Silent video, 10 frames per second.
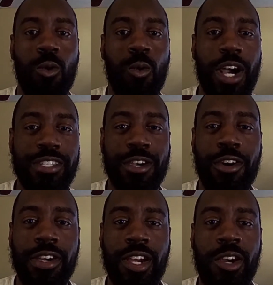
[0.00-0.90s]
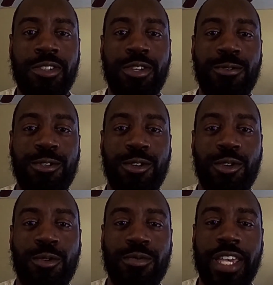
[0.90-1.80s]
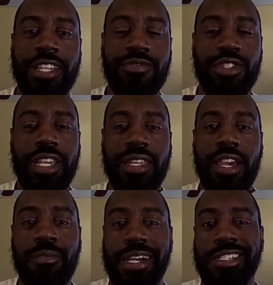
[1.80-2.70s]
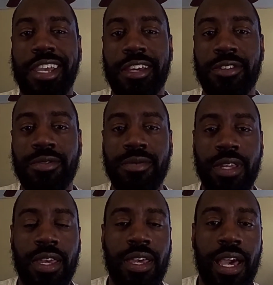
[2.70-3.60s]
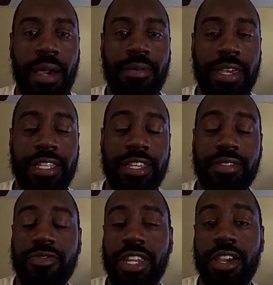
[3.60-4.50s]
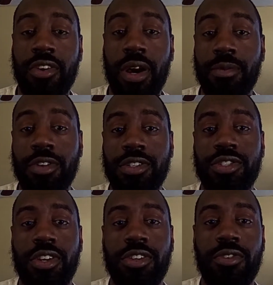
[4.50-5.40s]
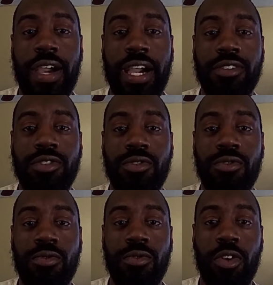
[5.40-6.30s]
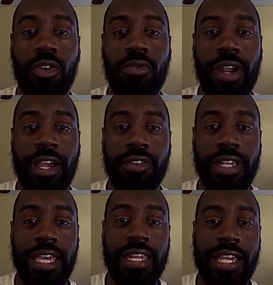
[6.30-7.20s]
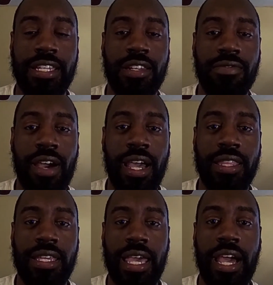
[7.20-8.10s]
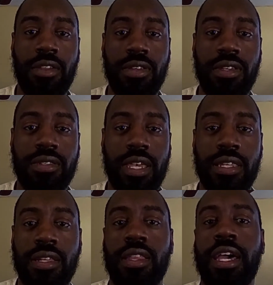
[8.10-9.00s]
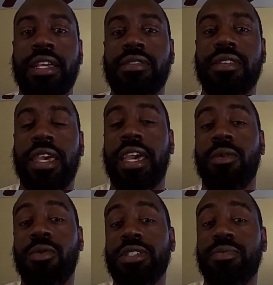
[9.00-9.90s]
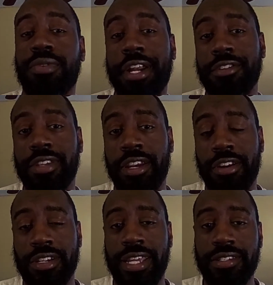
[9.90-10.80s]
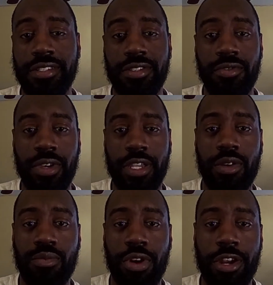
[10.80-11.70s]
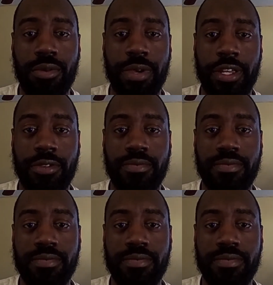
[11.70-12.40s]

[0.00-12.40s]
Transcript: What's going on YouTube? Thanks for checking out my channel. Um, in this video, I'm going to show you how to go around and identify the outlets and the lights and which breaker they are connected to in your breaker panel.